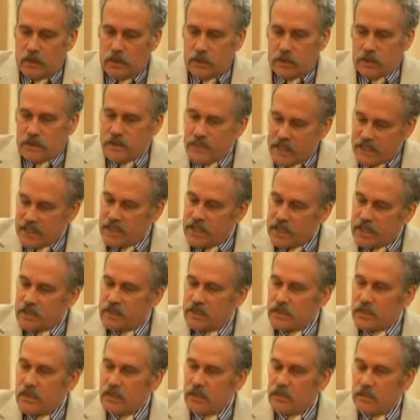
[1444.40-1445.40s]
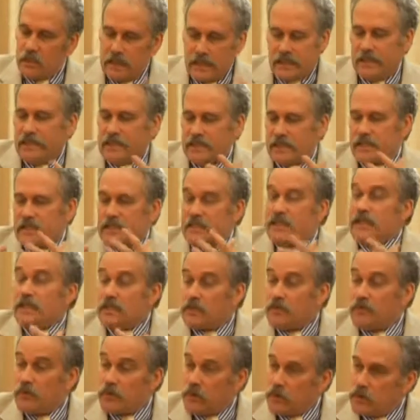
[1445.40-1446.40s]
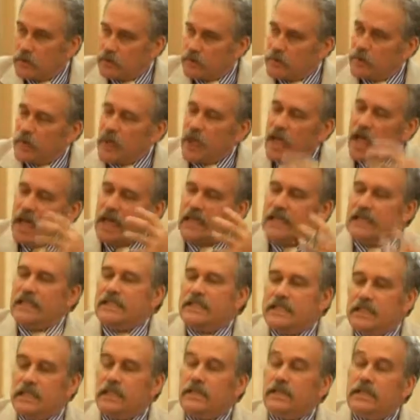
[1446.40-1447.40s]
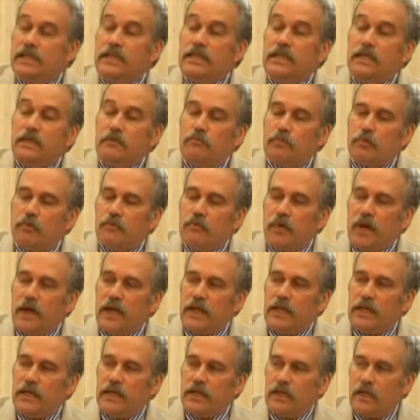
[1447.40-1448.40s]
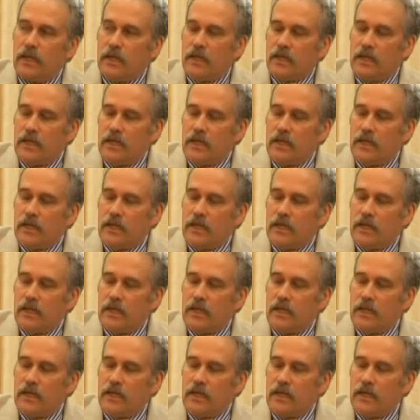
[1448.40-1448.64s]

successful, and is indeed providing